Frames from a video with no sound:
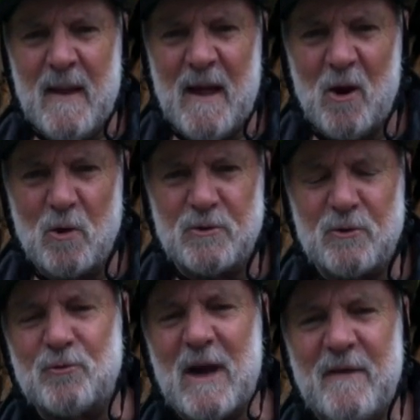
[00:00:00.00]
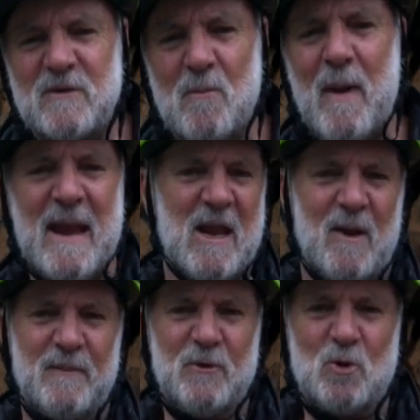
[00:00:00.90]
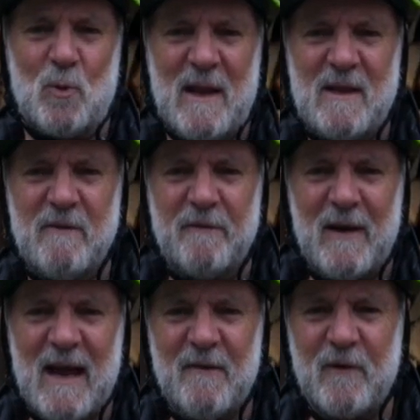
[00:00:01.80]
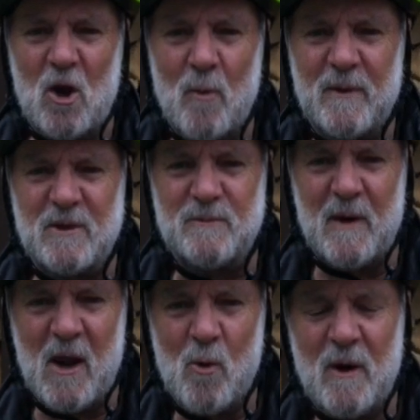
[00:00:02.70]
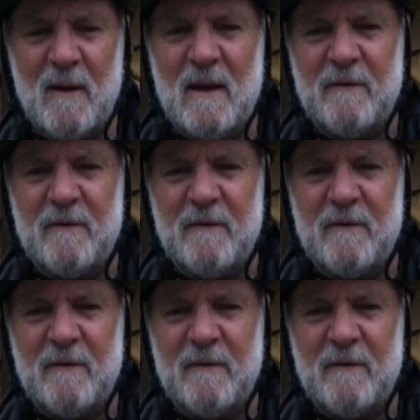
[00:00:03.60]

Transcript: It also drives the bike up to 25 km per hour,